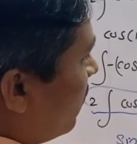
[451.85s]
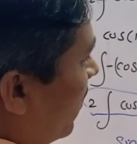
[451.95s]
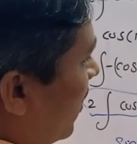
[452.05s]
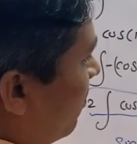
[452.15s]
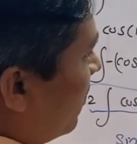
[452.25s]

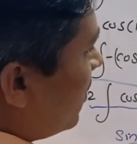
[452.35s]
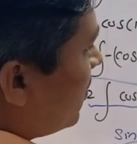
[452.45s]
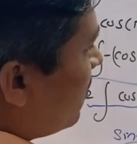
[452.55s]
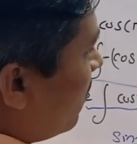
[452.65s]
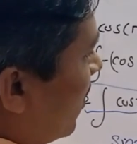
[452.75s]
square
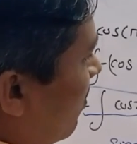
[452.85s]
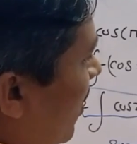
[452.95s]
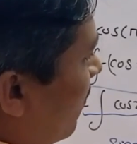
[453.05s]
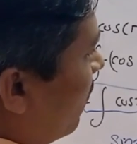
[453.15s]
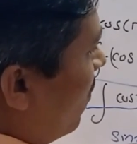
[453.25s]
plus 1
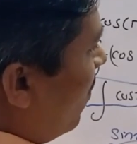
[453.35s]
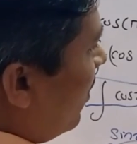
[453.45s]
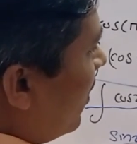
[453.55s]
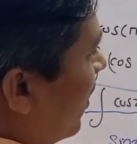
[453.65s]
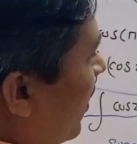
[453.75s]
by
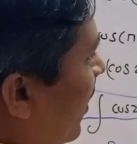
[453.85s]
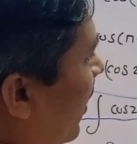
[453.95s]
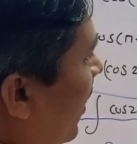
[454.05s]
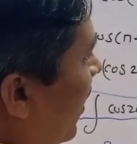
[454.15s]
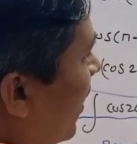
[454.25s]
4
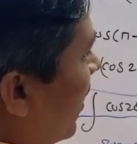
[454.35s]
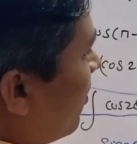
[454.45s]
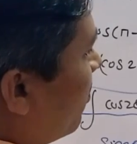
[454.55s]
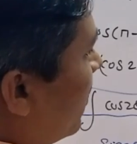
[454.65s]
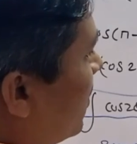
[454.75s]

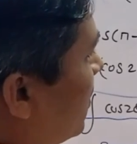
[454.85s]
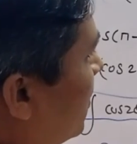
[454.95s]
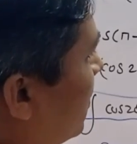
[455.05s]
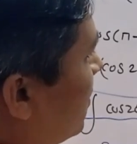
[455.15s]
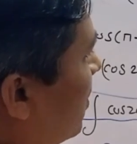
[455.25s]
and plus
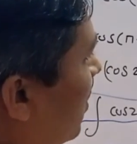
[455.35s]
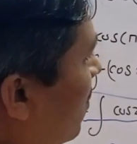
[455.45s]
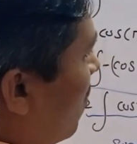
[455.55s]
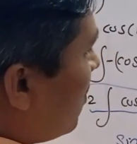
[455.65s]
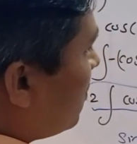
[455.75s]
is the
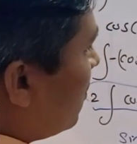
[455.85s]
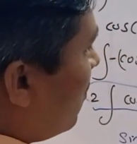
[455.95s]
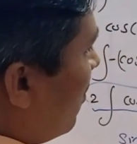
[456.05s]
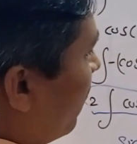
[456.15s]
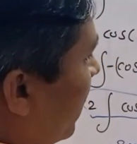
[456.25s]
constant
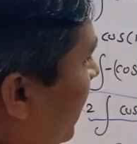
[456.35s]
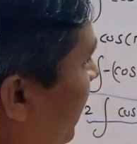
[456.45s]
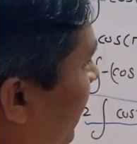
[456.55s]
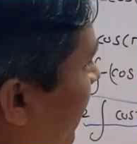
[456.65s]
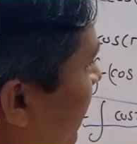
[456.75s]
of
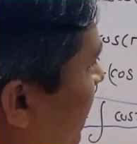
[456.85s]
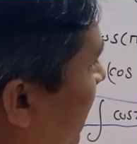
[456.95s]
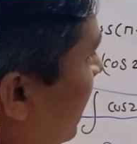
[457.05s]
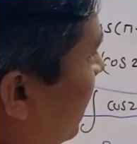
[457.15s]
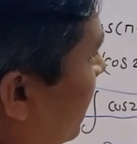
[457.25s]

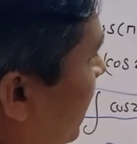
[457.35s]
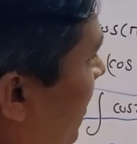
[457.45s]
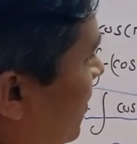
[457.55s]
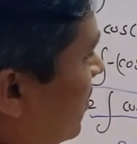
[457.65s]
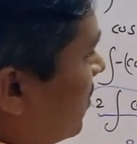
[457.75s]
integration.
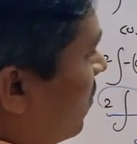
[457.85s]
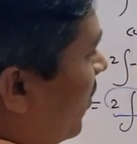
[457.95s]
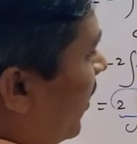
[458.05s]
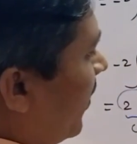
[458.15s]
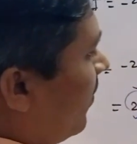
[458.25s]
Yes,
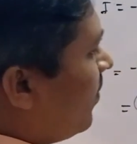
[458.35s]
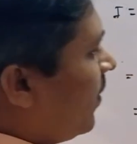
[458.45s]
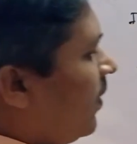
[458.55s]
okay.